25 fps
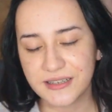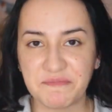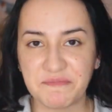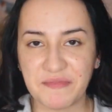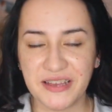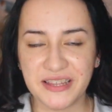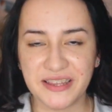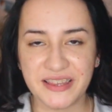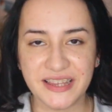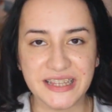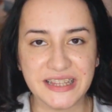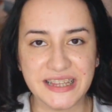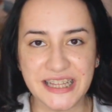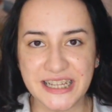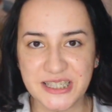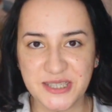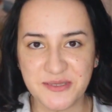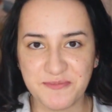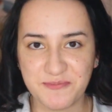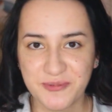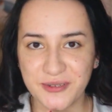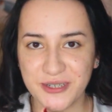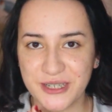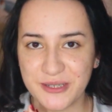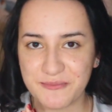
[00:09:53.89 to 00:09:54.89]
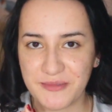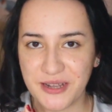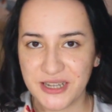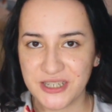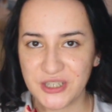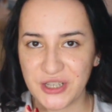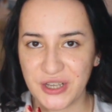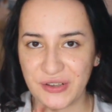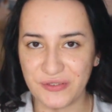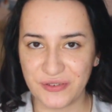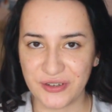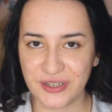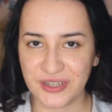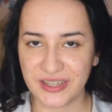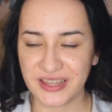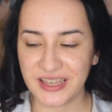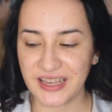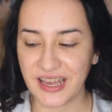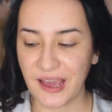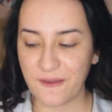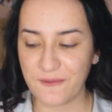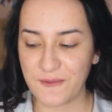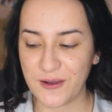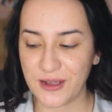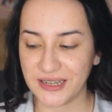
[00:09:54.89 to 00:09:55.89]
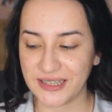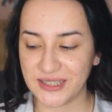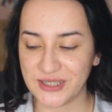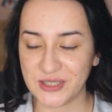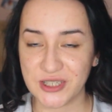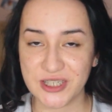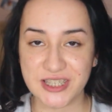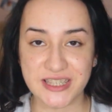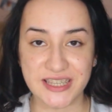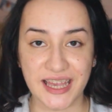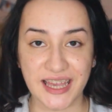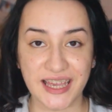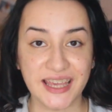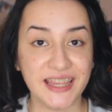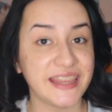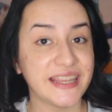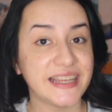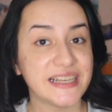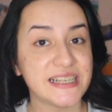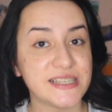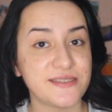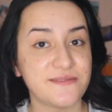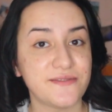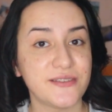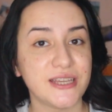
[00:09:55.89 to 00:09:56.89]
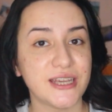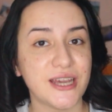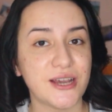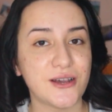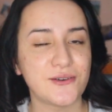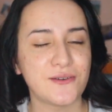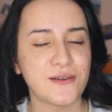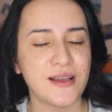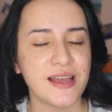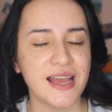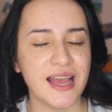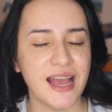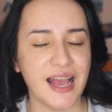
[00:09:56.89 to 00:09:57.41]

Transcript: I think that's pretty much everything I wanted to say in this video.